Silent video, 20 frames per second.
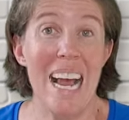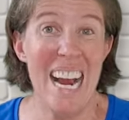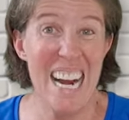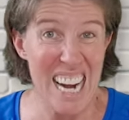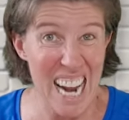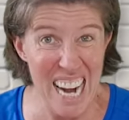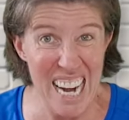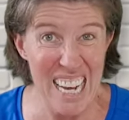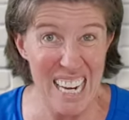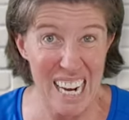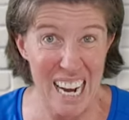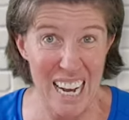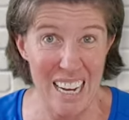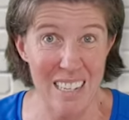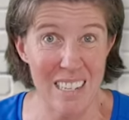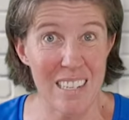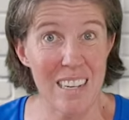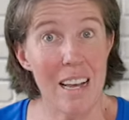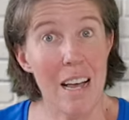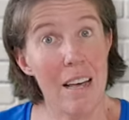in any
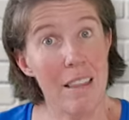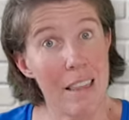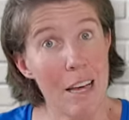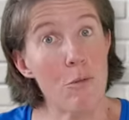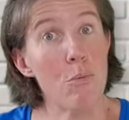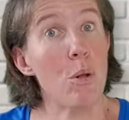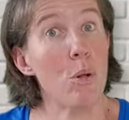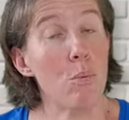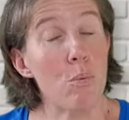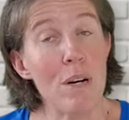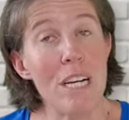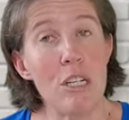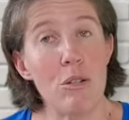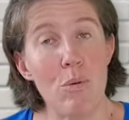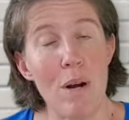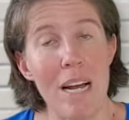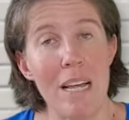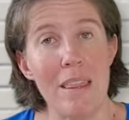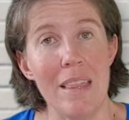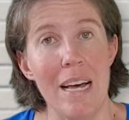case, that will
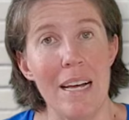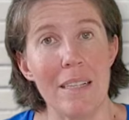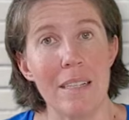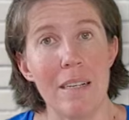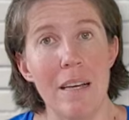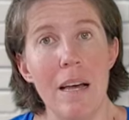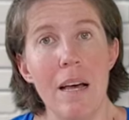retrain that.